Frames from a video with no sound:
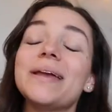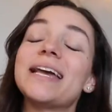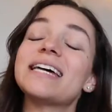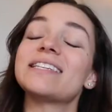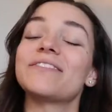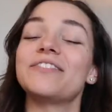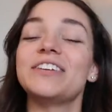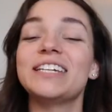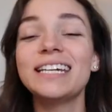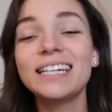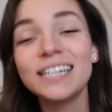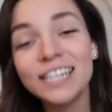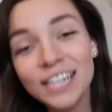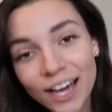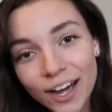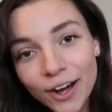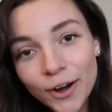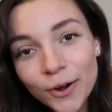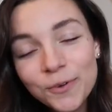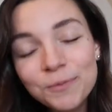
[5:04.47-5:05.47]
Because if you didn't
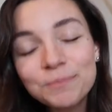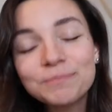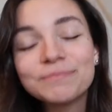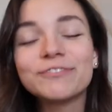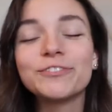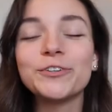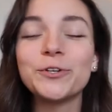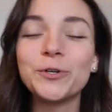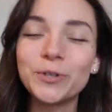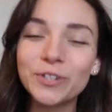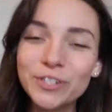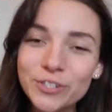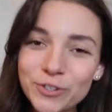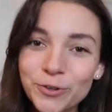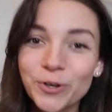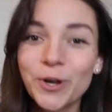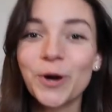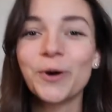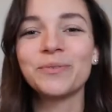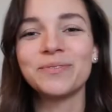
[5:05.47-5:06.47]
know, food is
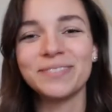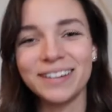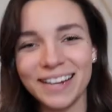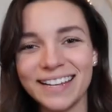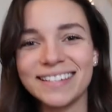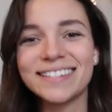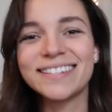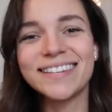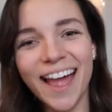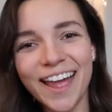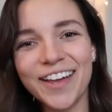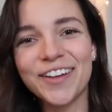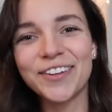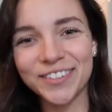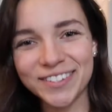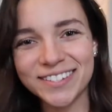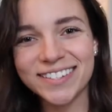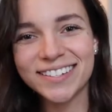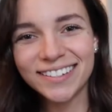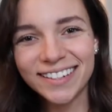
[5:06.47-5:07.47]
grown in
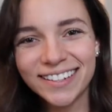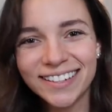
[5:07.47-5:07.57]
cycles